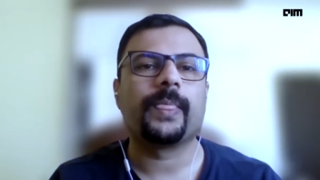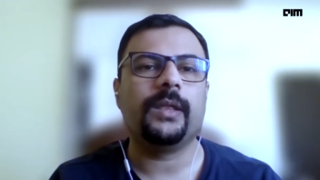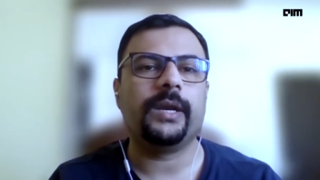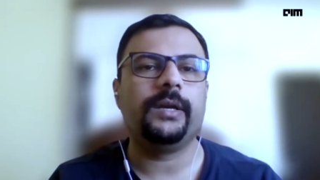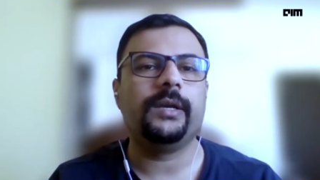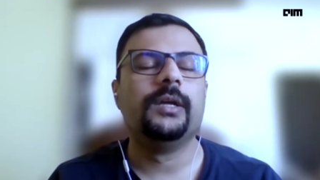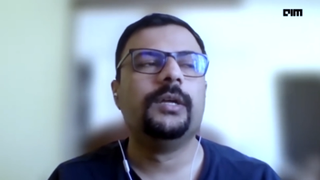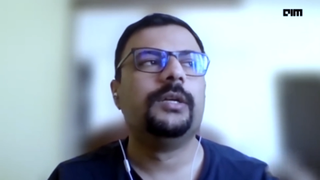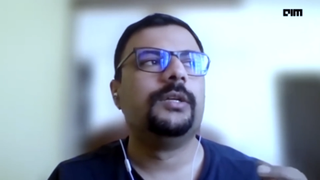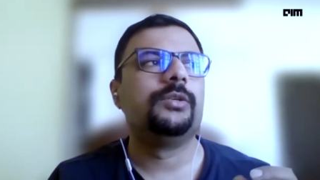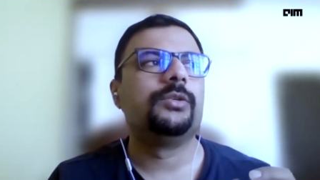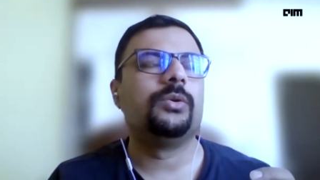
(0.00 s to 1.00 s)
right?
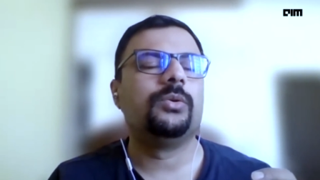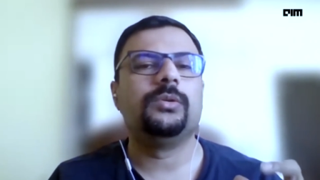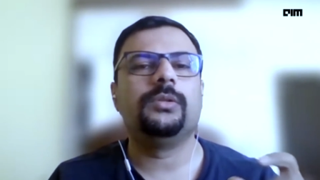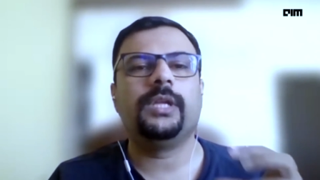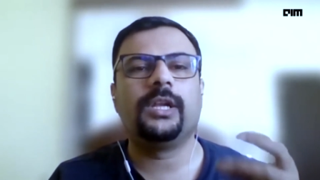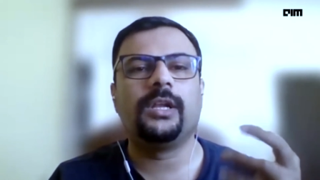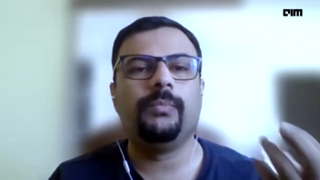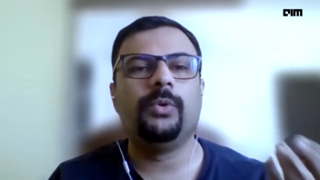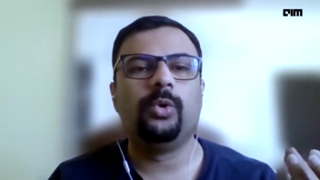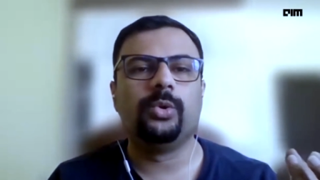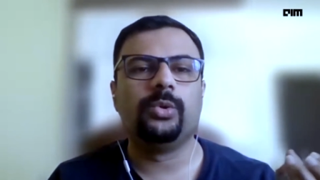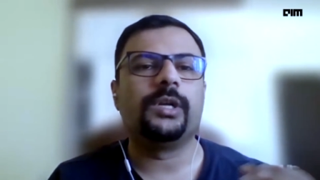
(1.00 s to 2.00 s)
So there are
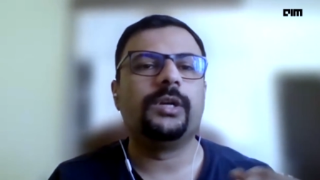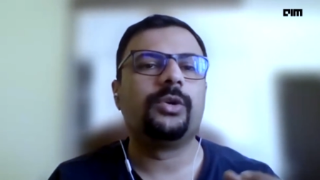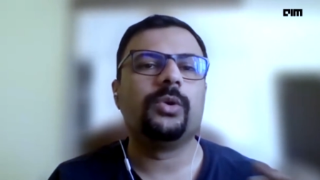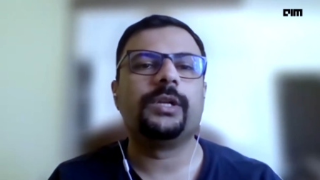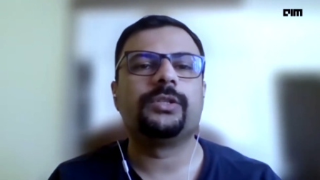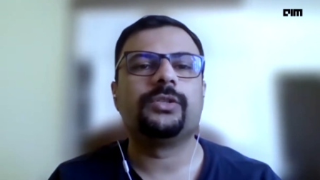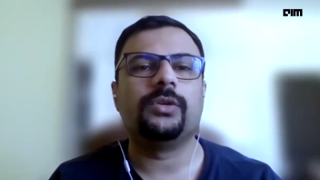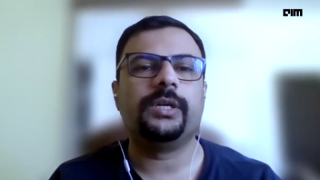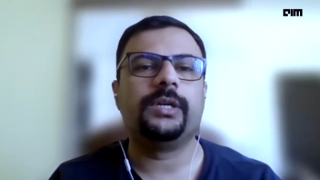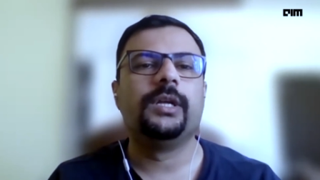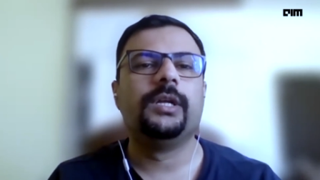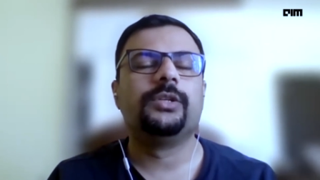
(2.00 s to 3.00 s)
Bluetooth controllers on.
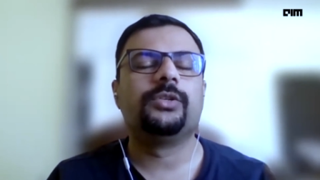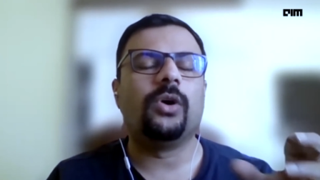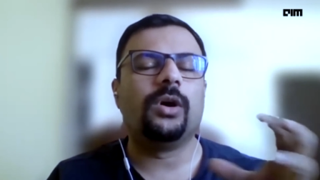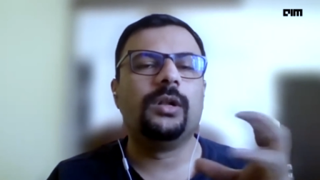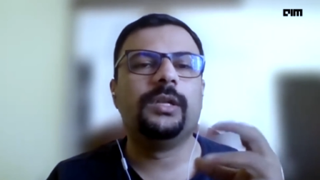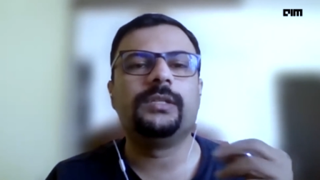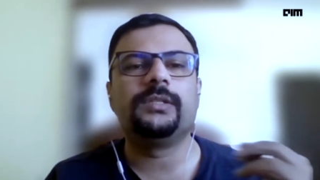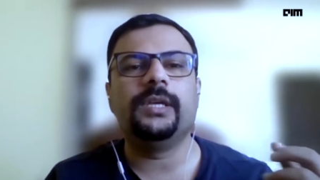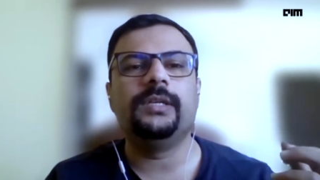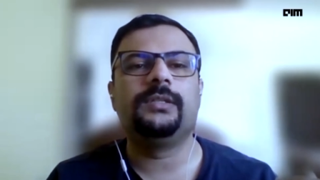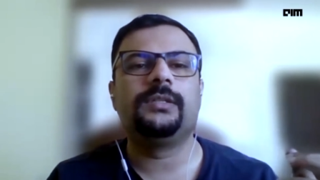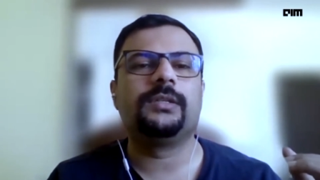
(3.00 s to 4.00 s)
So all these
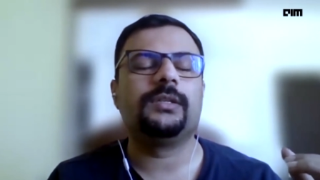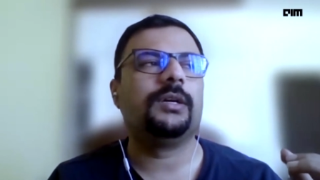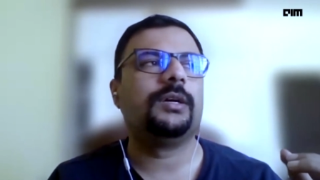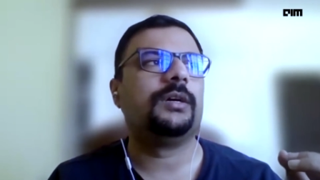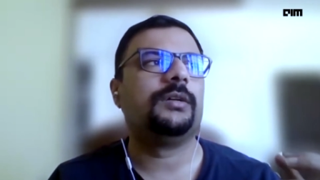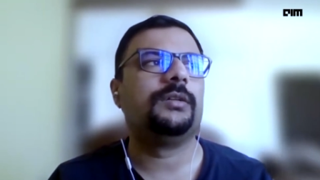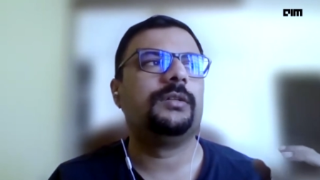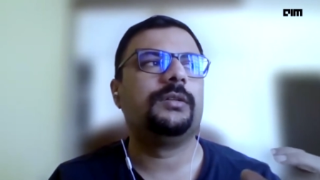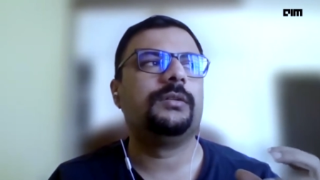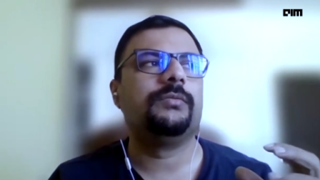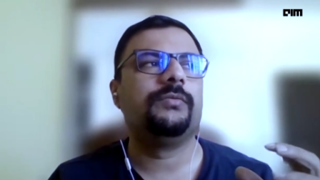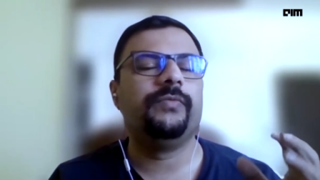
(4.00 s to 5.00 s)
things, uh,
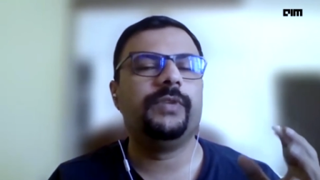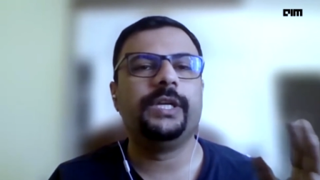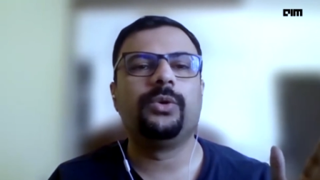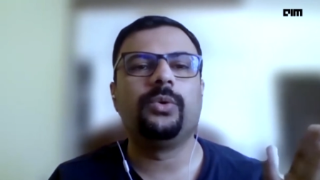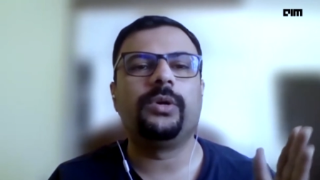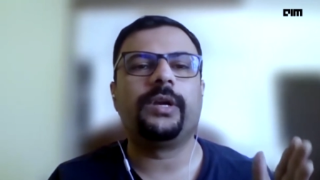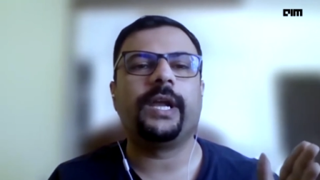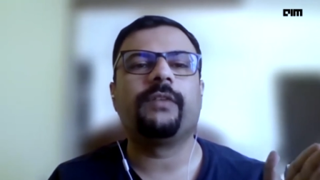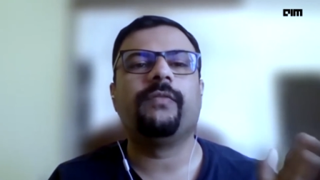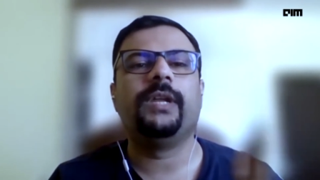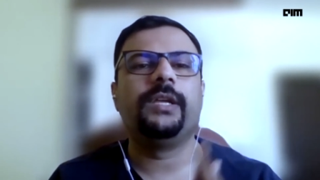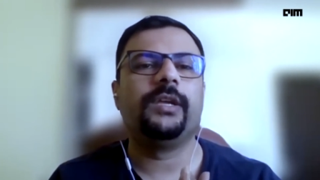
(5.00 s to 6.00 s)
we need to track
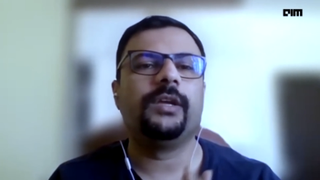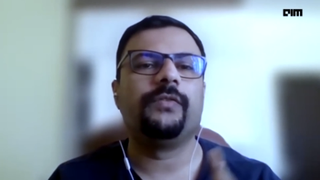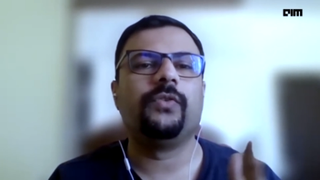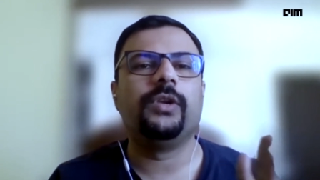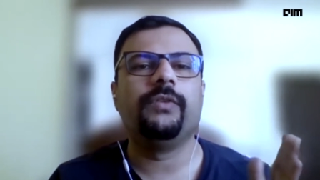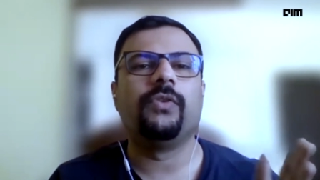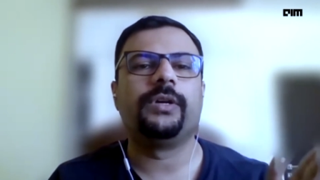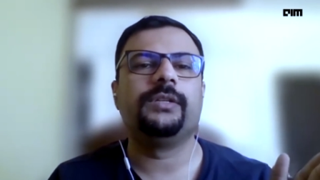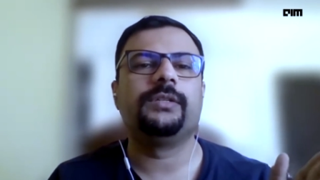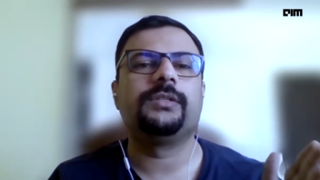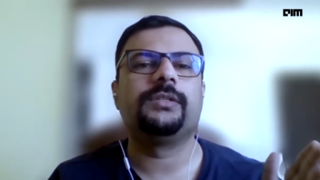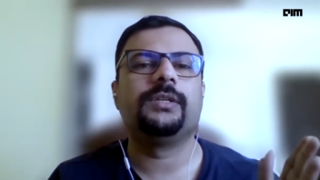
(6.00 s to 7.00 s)
very carefully what
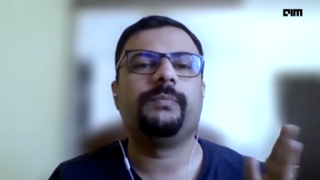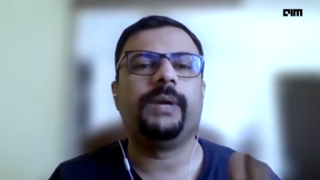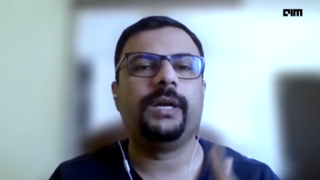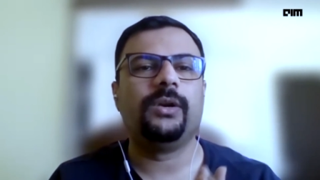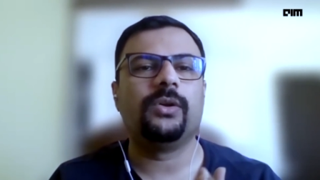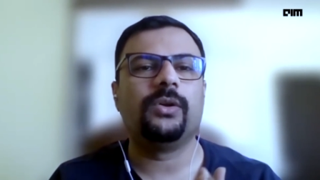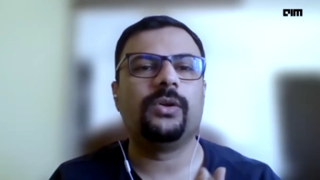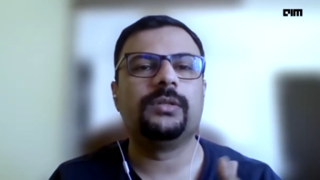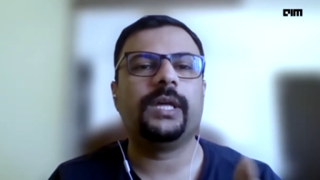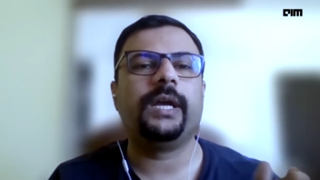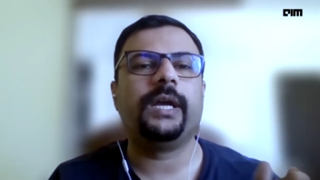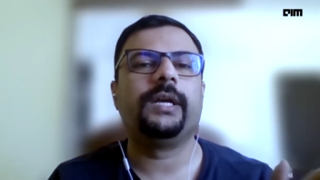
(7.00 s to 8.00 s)
is the spend on
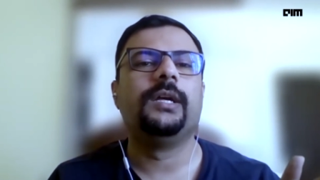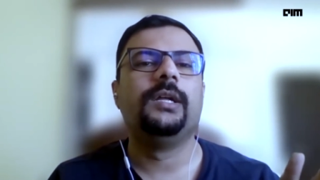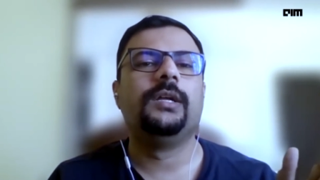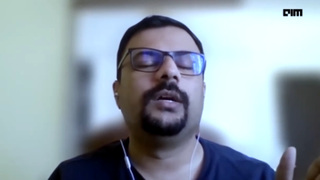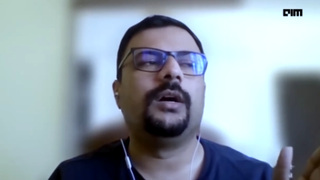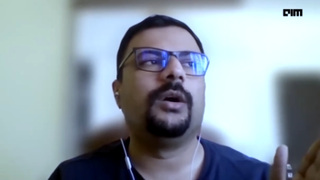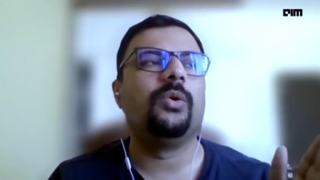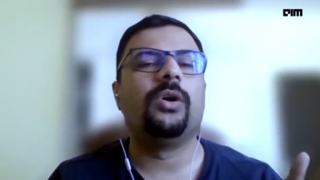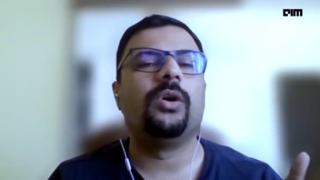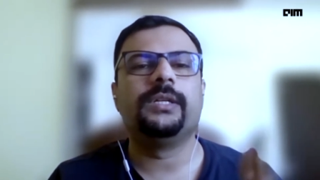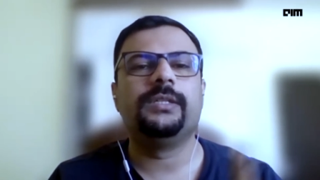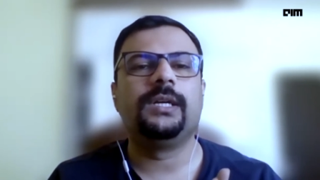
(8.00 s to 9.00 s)
that, how
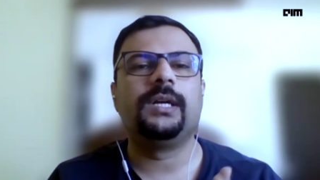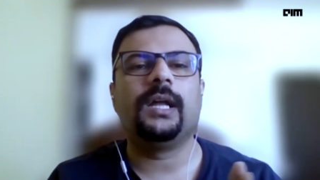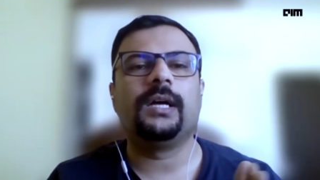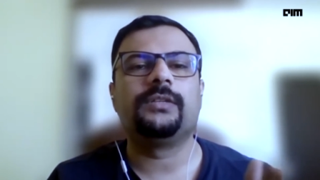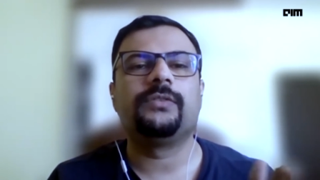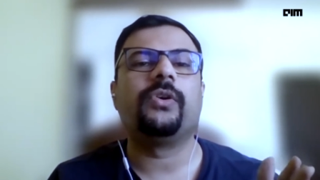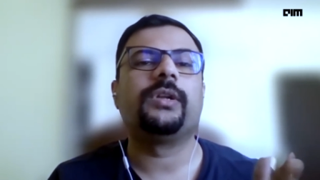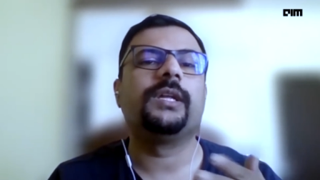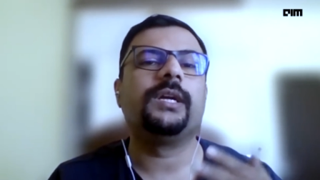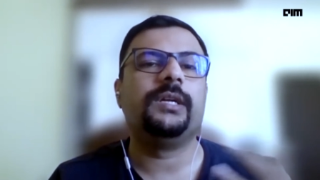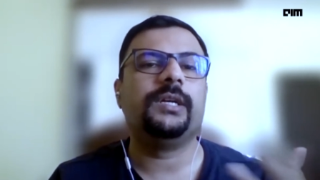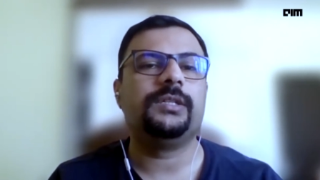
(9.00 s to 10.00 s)
long does it last, what is the
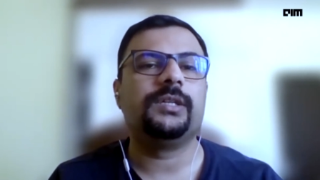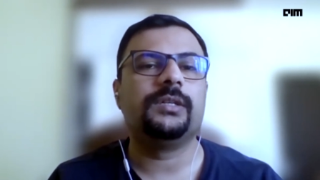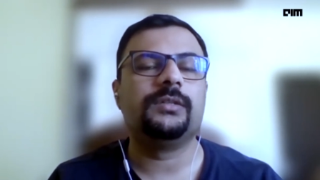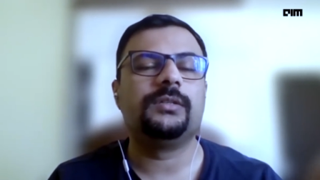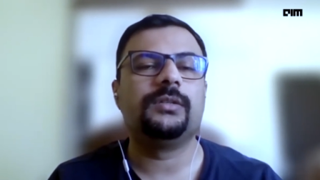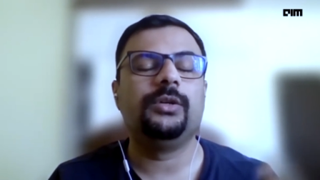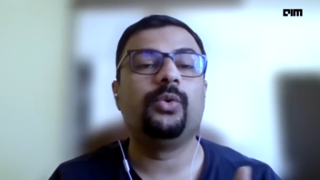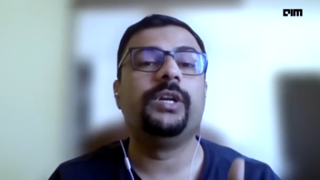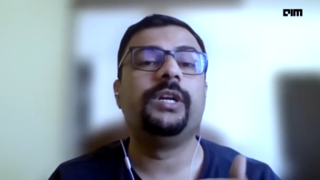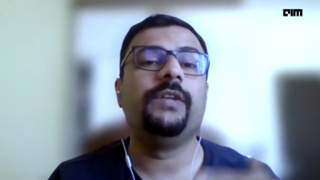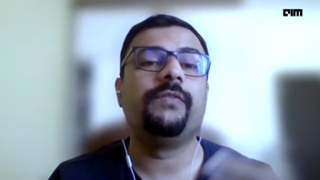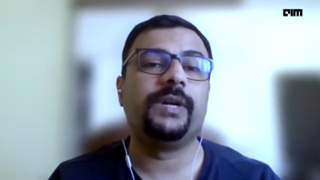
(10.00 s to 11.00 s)
condition,
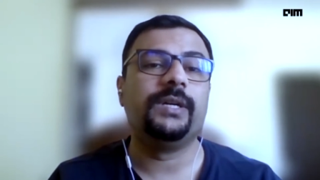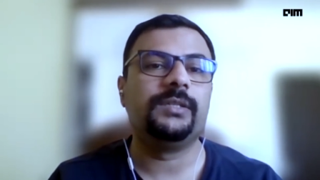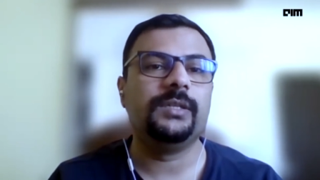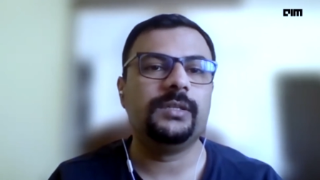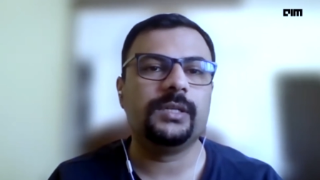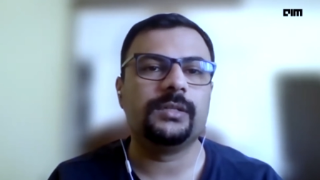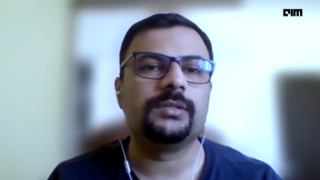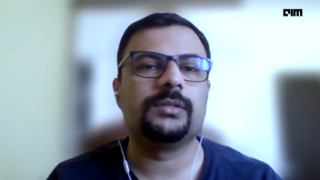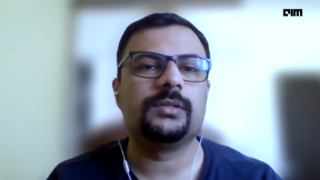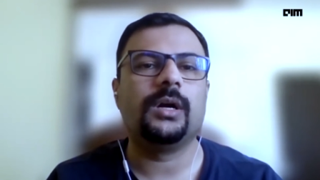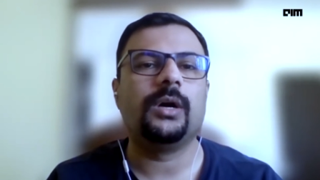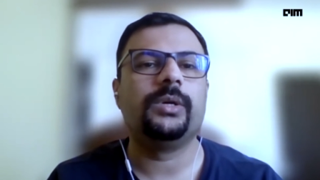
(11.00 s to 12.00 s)
during different seasons,
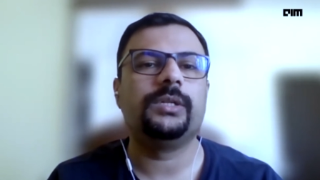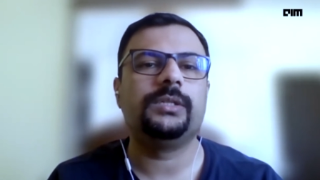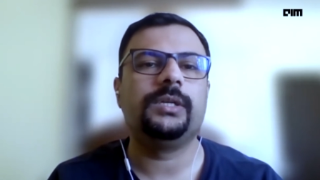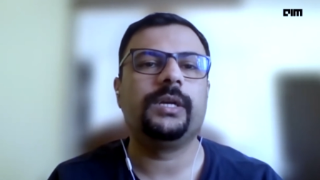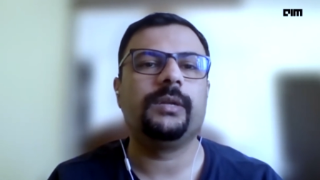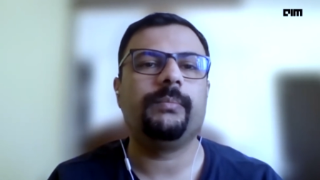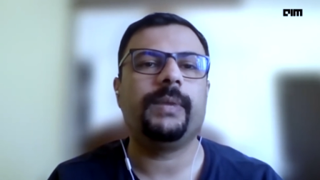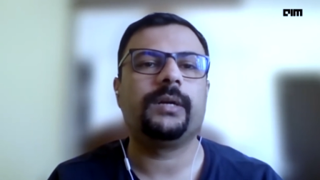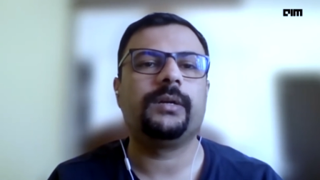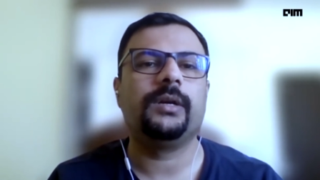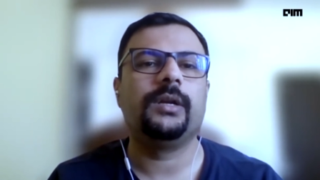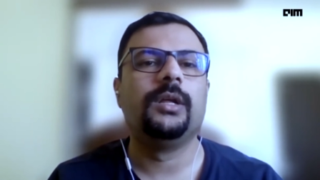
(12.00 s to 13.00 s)
how does it get
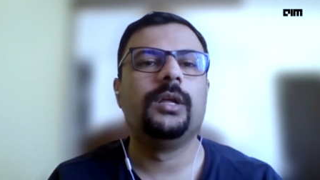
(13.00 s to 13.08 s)
impacted.